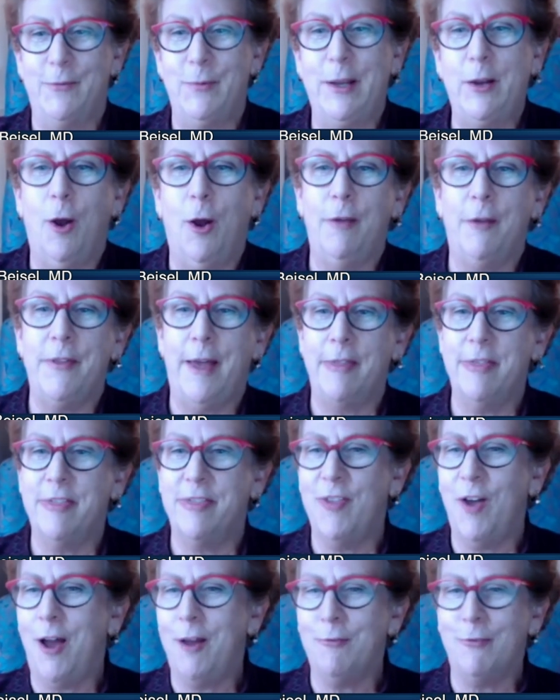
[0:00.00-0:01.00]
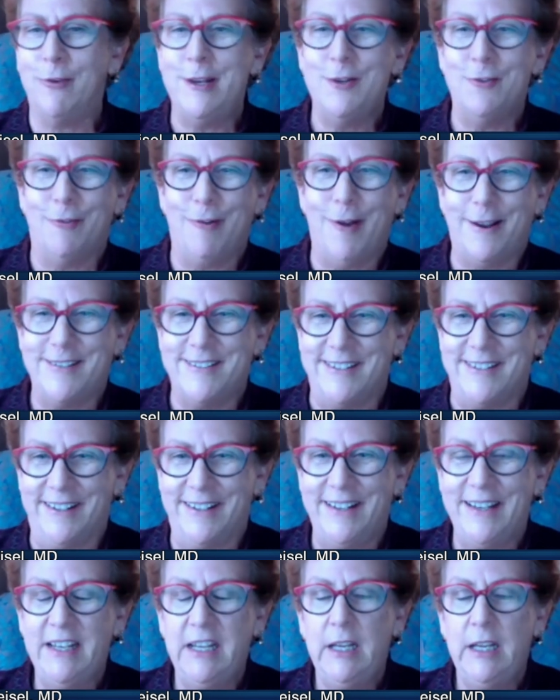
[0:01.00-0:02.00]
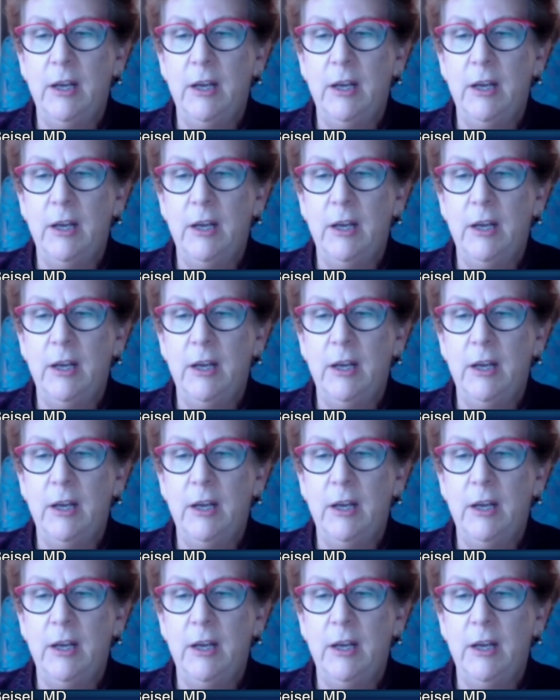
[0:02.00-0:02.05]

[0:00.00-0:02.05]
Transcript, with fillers: We call that thought redirecting,